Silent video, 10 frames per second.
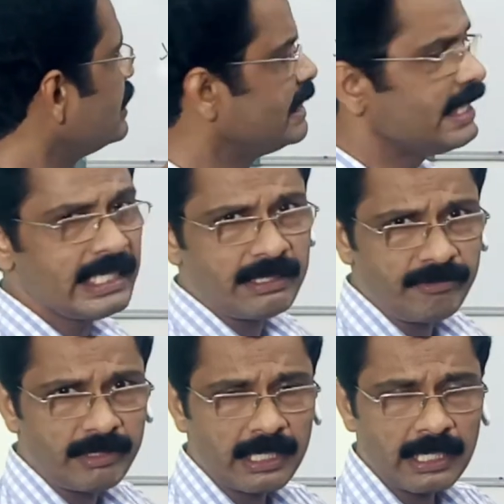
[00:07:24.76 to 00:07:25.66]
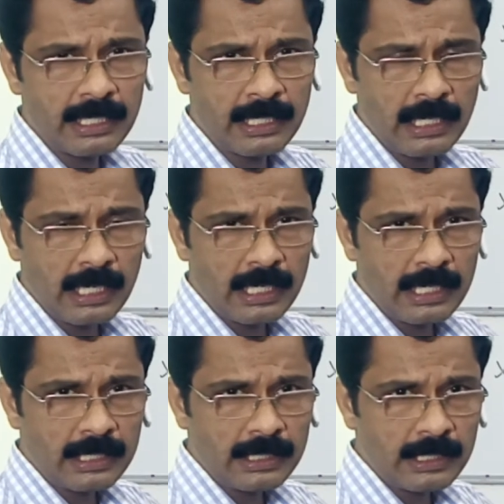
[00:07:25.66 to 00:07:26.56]
gene
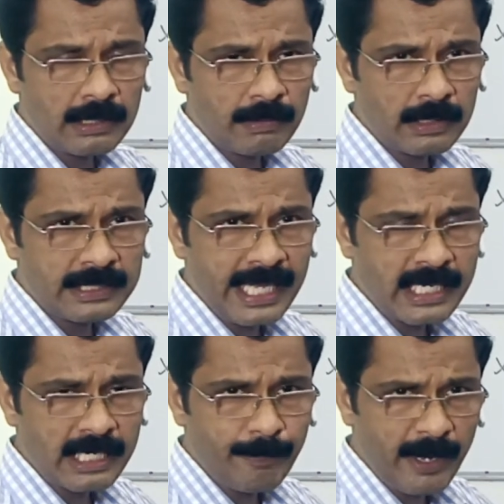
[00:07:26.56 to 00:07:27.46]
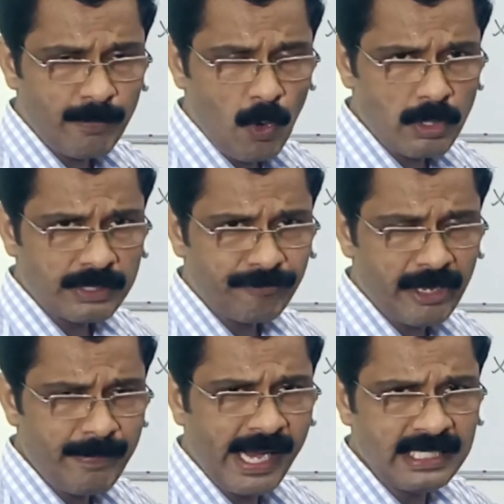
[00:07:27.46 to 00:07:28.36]
that promote
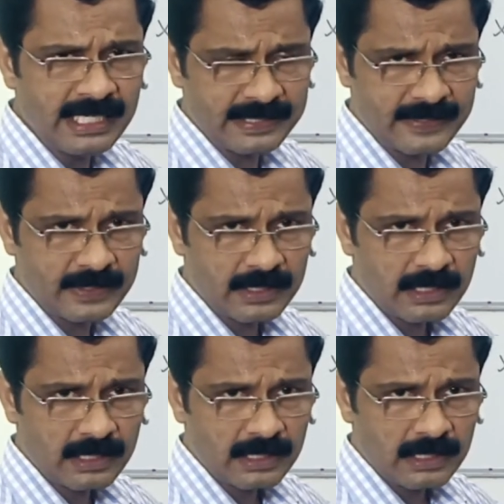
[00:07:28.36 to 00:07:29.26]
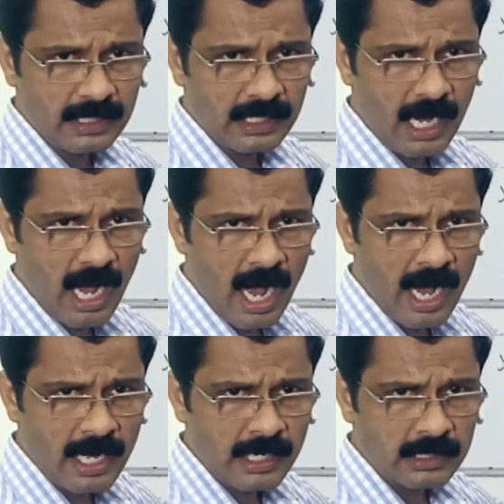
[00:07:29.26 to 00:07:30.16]
femaleness
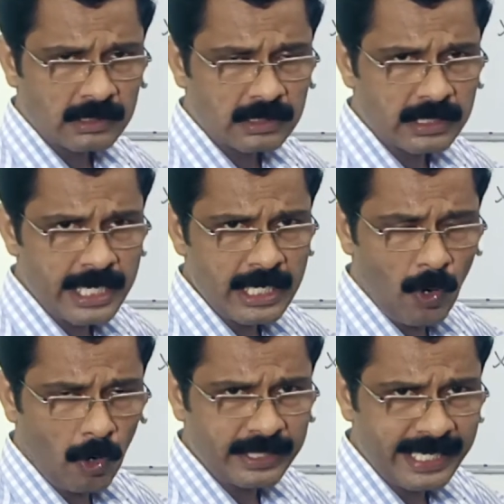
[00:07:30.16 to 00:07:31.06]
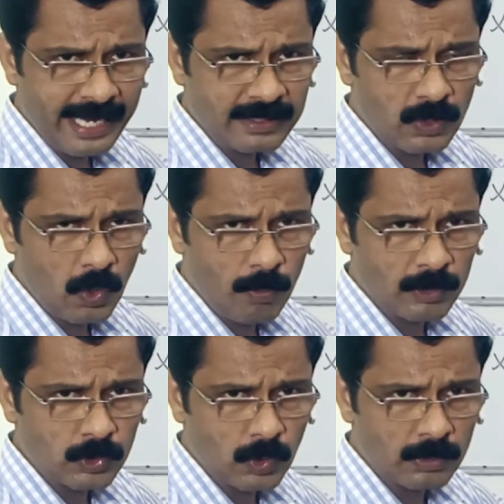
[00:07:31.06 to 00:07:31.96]
are seen on the X
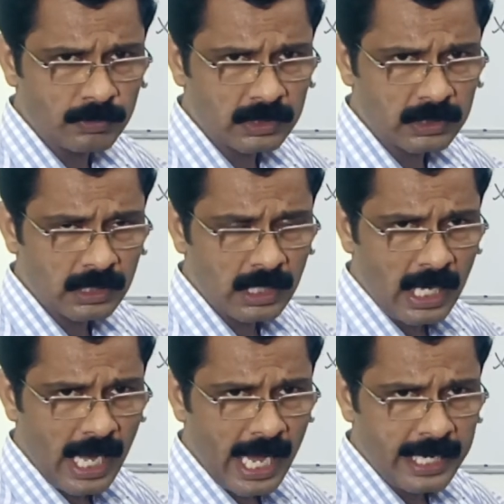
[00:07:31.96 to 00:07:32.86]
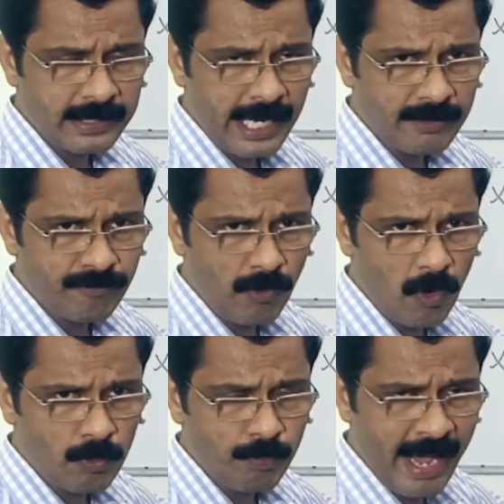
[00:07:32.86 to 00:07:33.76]
chromosomes, and that
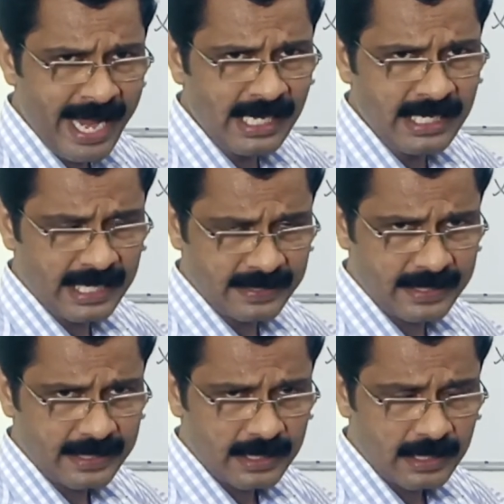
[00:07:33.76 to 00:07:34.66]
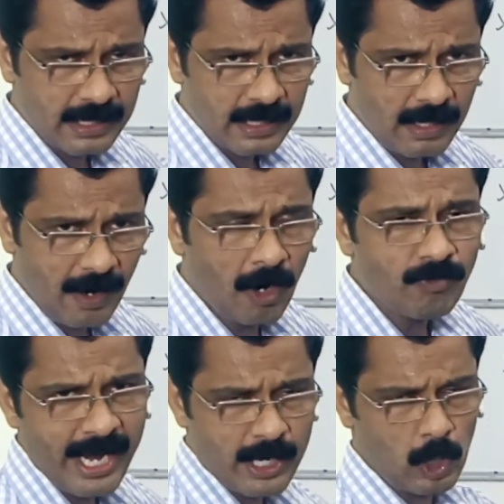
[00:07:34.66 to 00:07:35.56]
for maleness on
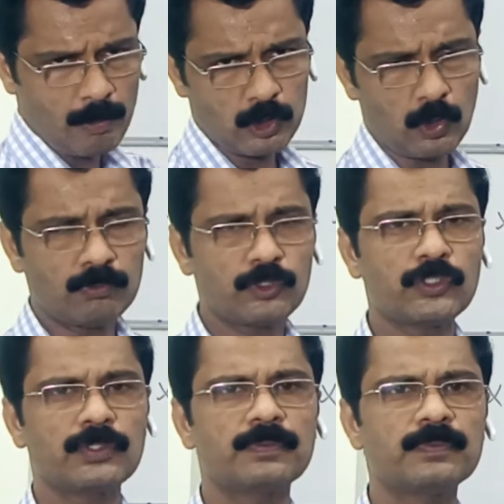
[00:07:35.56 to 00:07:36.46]
Y chromosomes.